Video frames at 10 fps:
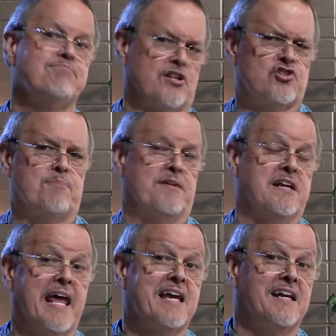plus shipping
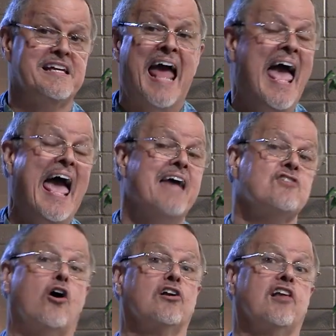and handling, and
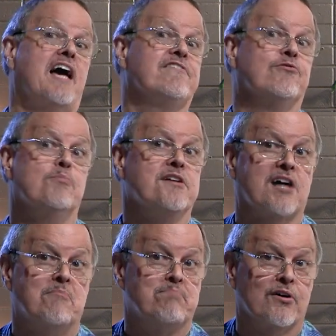our life will
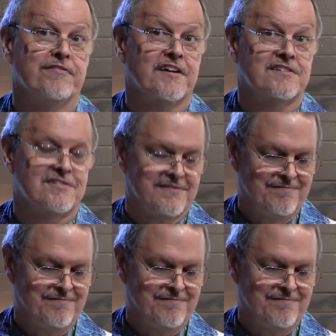become perfect.